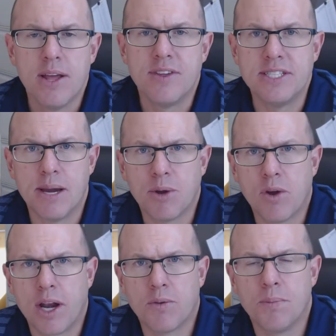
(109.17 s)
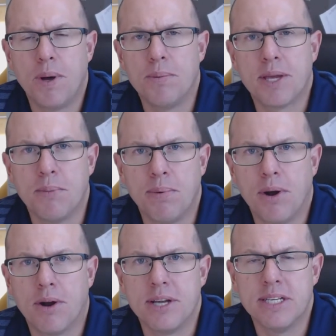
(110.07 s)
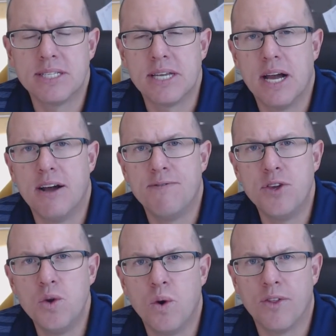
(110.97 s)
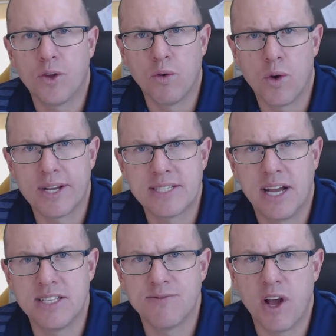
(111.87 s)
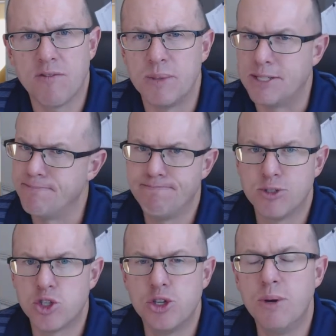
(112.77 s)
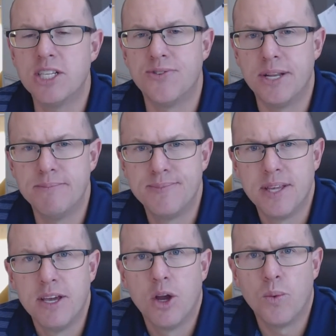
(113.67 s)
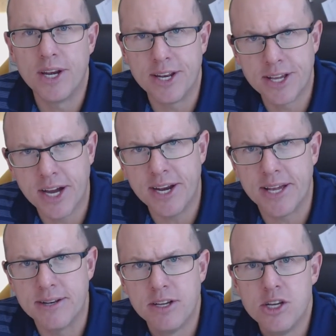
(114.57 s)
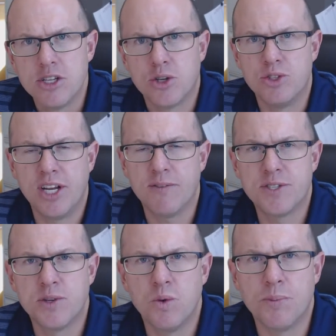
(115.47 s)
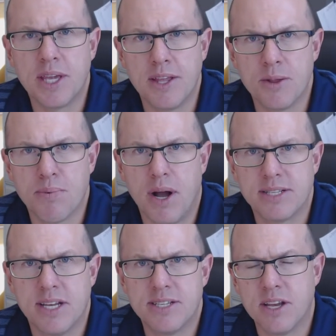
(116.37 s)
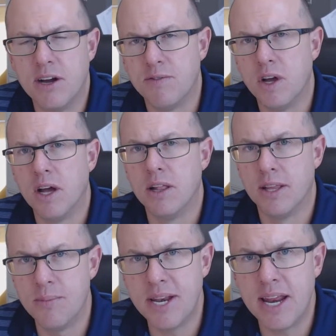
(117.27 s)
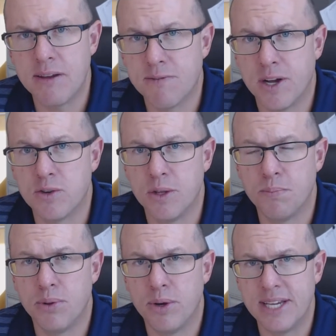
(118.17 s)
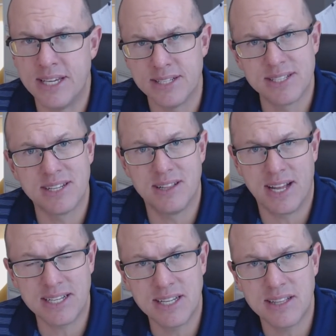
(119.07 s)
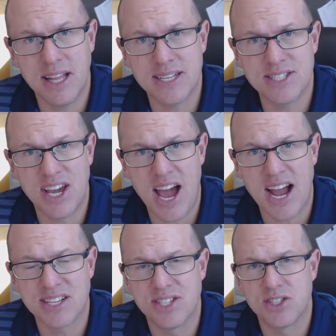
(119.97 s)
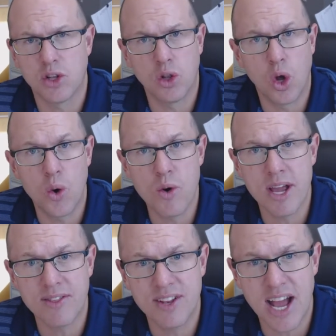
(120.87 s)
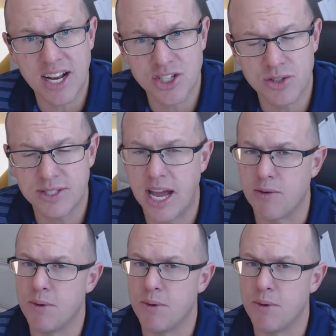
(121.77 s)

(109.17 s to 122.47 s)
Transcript: the Democratic Republican Party's view on the growing size of government. There's too much of it. We need to cut it. So Jefferson will begin the process of eliminating federal employees, collecting less taxes, lowering the national debt.